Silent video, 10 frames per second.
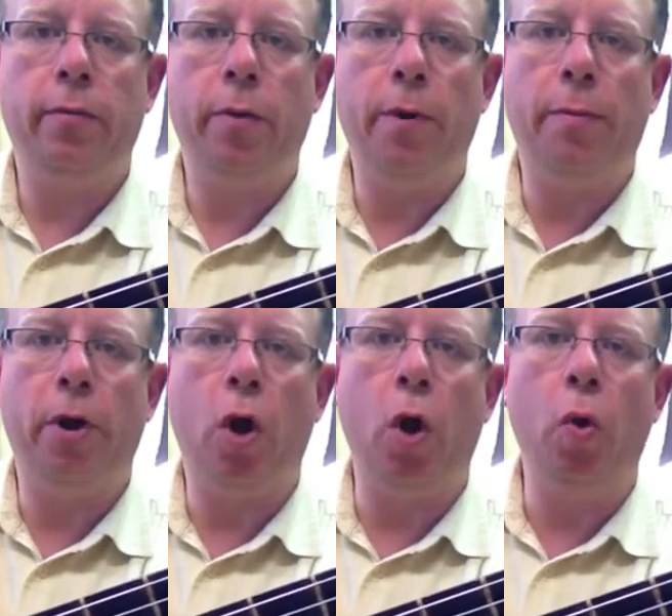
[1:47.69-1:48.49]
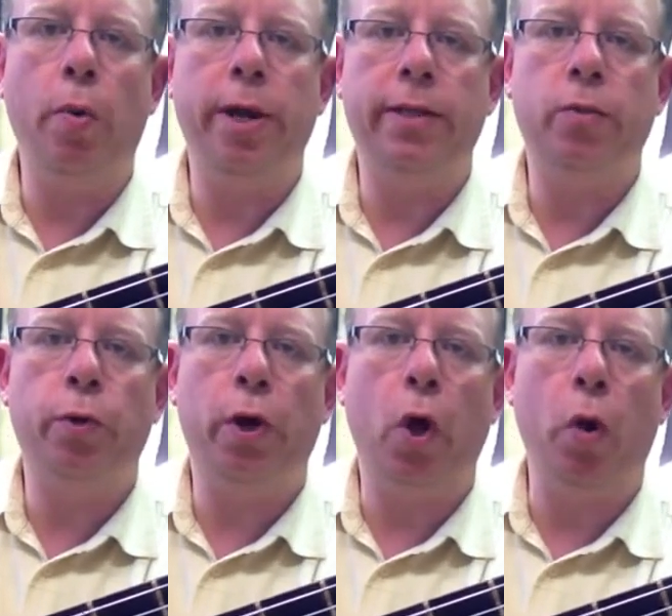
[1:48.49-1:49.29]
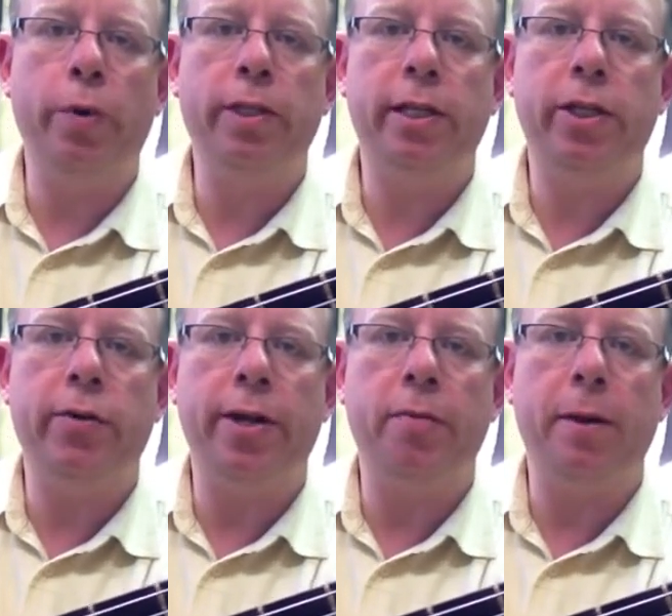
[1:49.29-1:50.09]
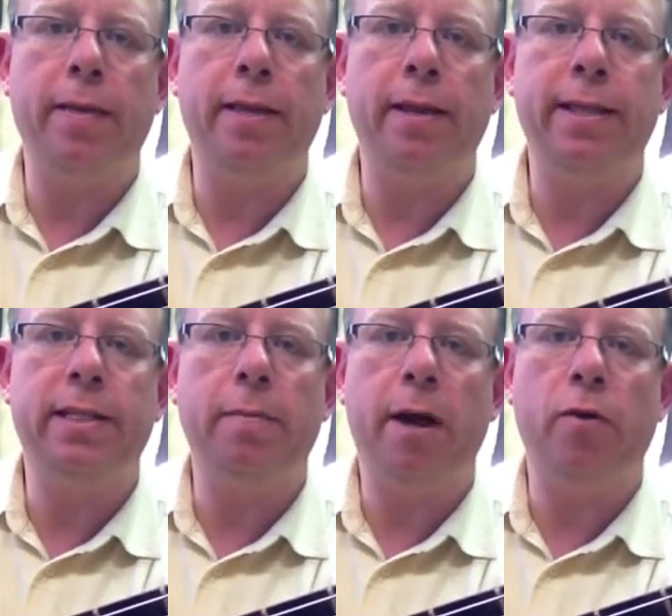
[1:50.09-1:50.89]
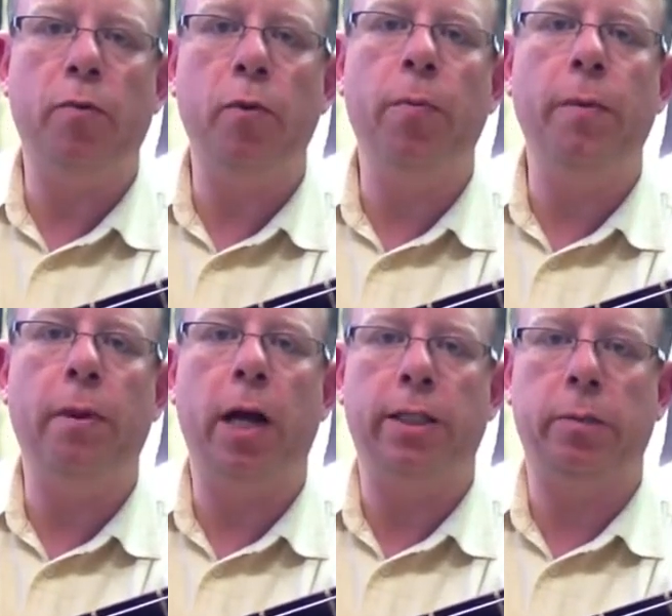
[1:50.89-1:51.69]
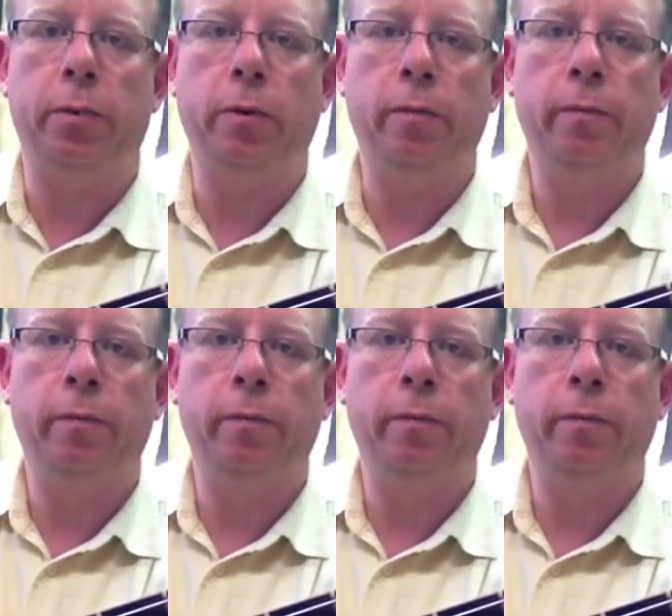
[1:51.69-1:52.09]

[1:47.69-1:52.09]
Remember, we're always going to try to make the least amount of movement possible.